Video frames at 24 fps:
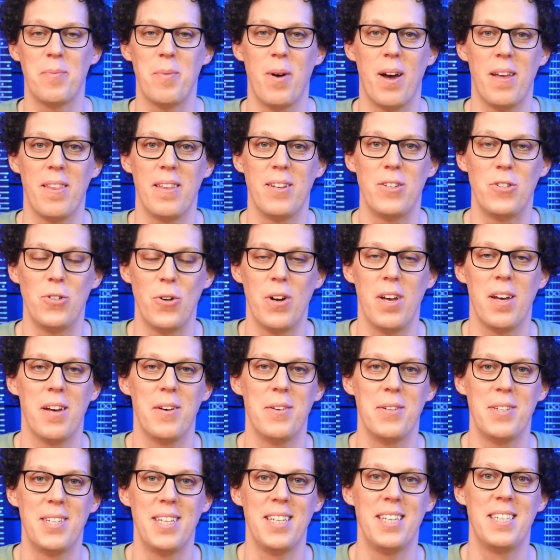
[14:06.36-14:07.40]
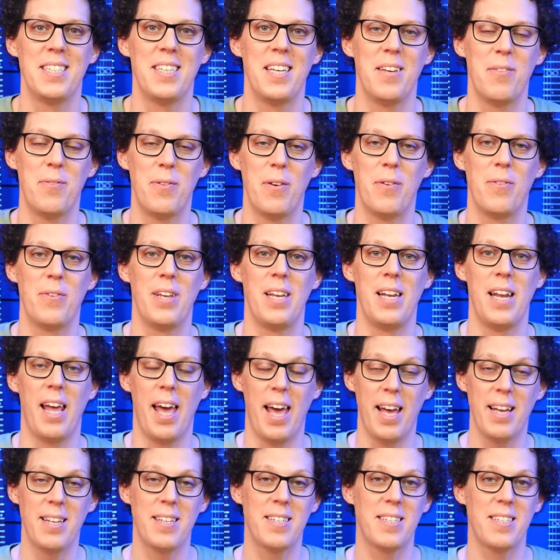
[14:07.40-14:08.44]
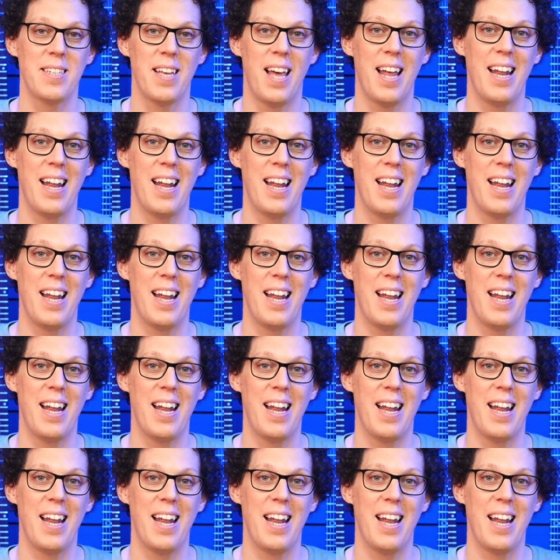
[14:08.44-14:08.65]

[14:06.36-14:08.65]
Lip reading: by the Joyo DC-15S,